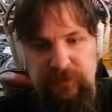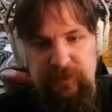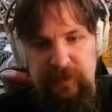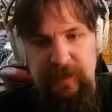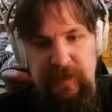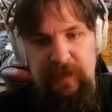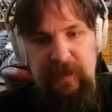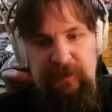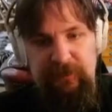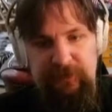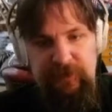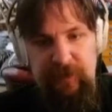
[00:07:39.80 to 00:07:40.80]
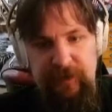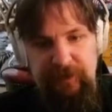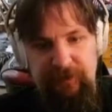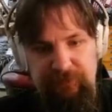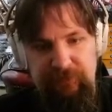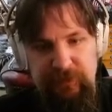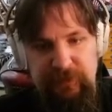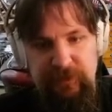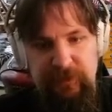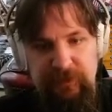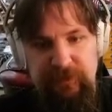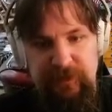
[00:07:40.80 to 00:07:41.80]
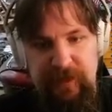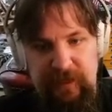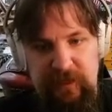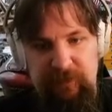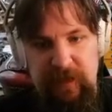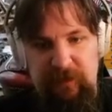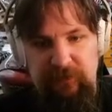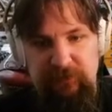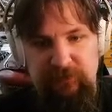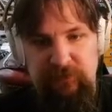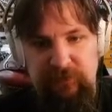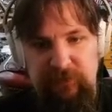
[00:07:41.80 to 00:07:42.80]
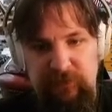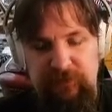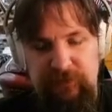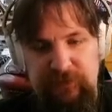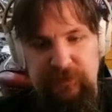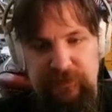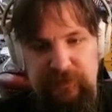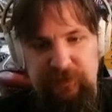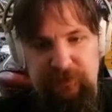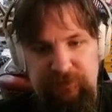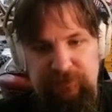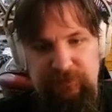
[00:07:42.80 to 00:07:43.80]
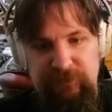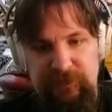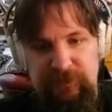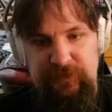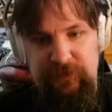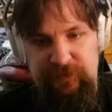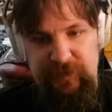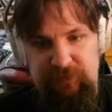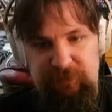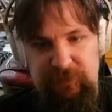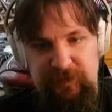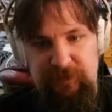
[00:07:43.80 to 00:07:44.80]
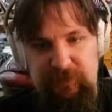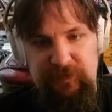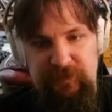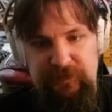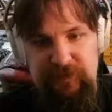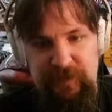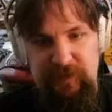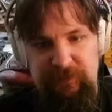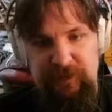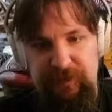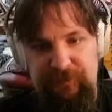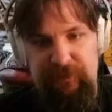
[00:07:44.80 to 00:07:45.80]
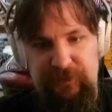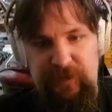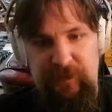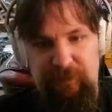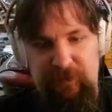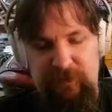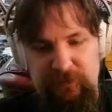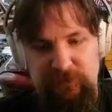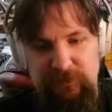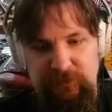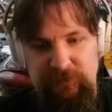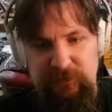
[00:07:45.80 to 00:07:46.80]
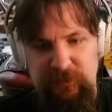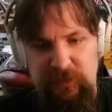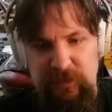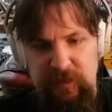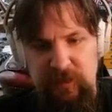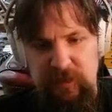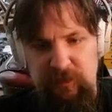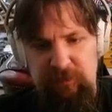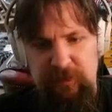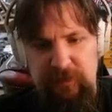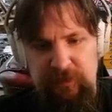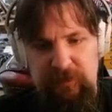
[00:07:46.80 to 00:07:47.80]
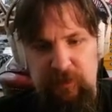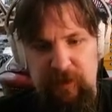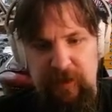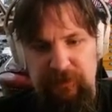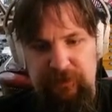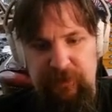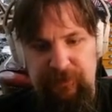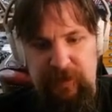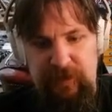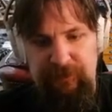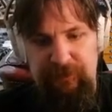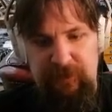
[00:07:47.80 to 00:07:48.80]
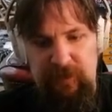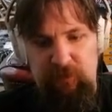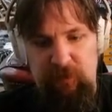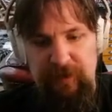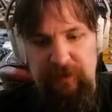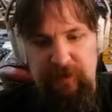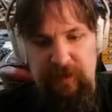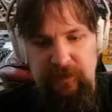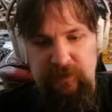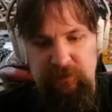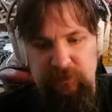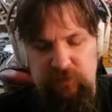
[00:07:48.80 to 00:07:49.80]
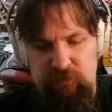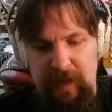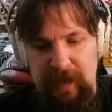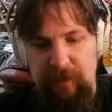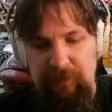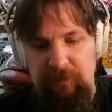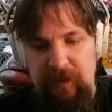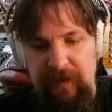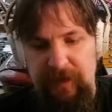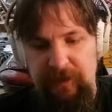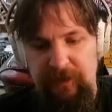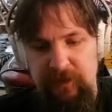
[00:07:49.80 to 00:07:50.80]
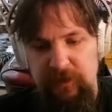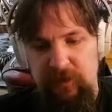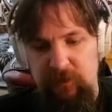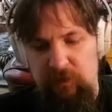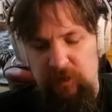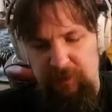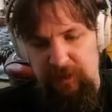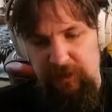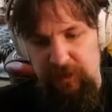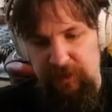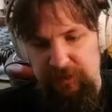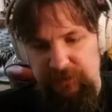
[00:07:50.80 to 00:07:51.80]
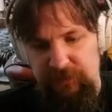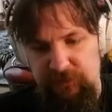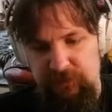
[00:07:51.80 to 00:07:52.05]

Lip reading: I'll go ahead and take him out, since he so desperately wants to eat me for supper. I'm gonna go ahead and see if I can figure out a way to let him grab one of my legs.